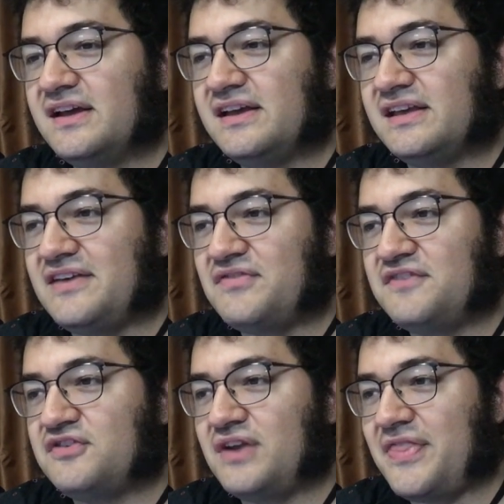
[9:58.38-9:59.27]
Even if
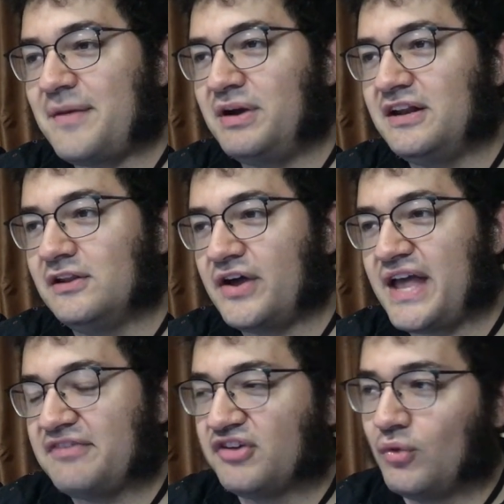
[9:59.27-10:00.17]
they're not that pretty to look at,
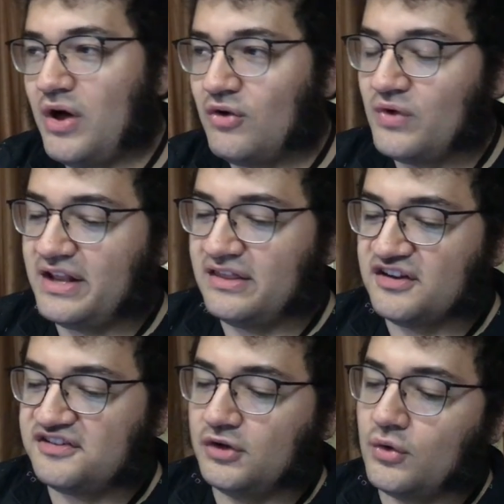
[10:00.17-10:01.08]
if they're well written, they're
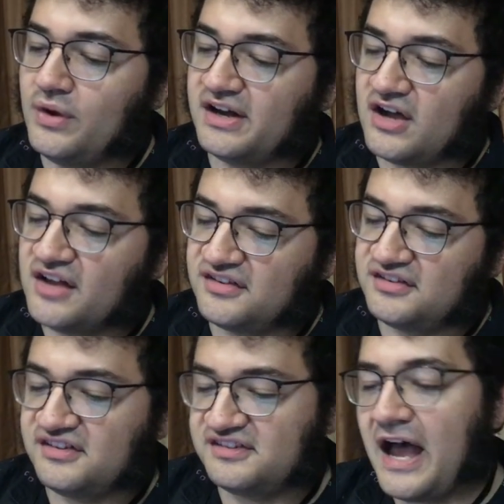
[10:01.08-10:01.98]
still going to cause us
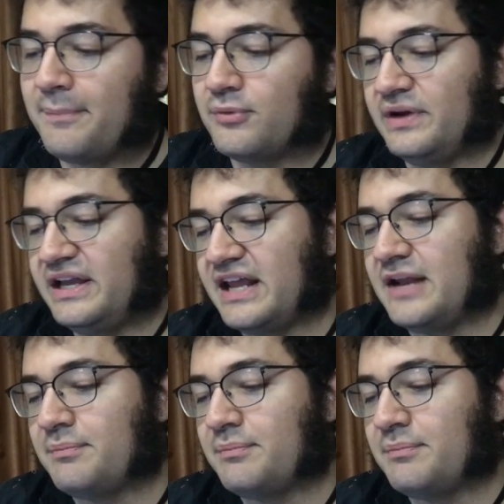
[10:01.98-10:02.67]
to stop, read, and